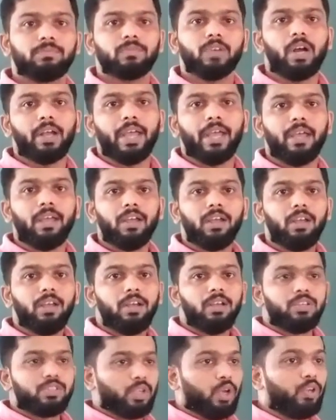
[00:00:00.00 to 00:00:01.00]
Okay,
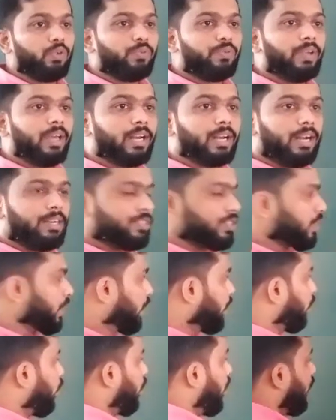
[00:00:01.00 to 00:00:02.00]
so if we are
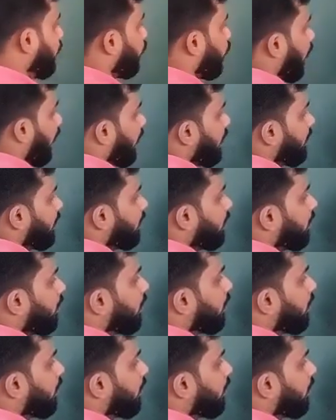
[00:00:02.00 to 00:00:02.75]
considering only one,